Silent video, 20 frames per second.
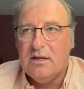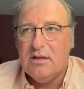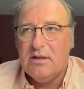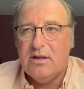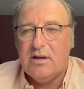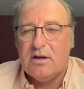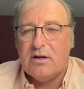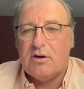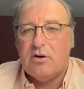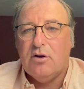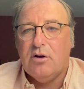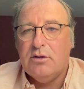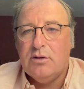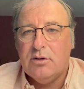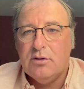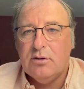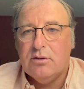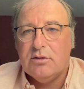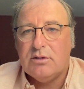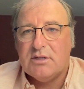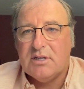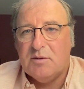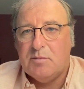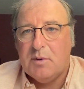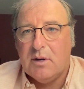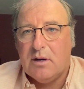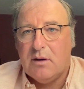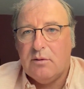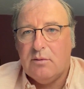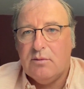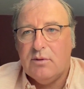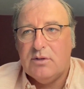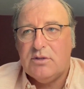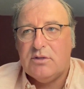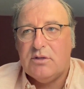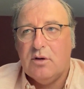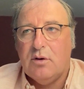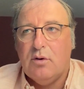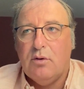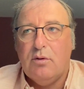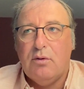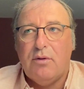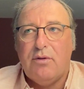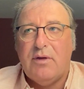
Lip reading: they're a condo sleeper, which the whole